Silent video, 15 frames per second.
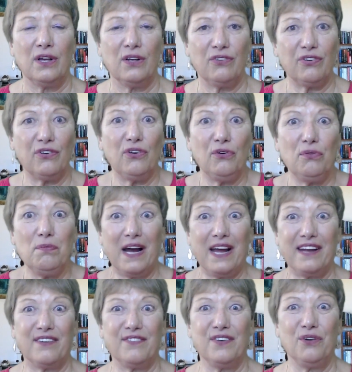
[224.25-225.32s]
So, you
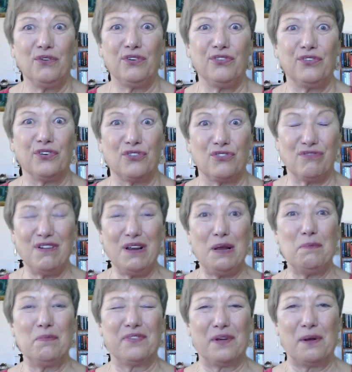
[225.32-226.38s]
might have noticed your
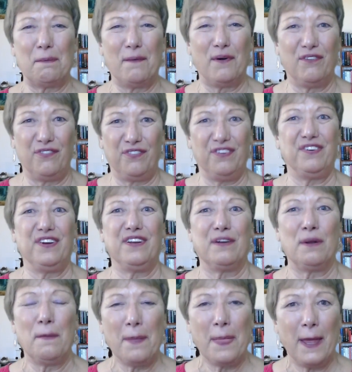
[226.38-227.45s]
dreams are more vivid,
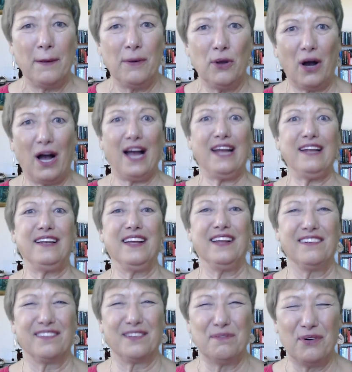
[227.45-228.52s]
your
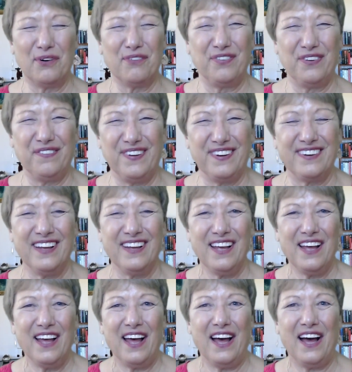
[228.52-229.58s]
ideas are more vivid,
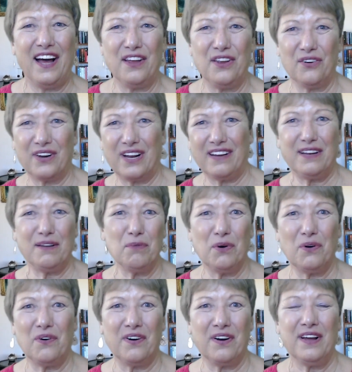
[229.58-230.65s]
uh, you're getting
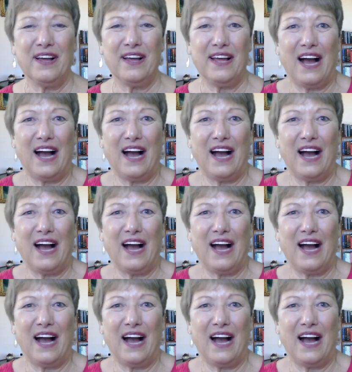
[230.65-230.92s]
more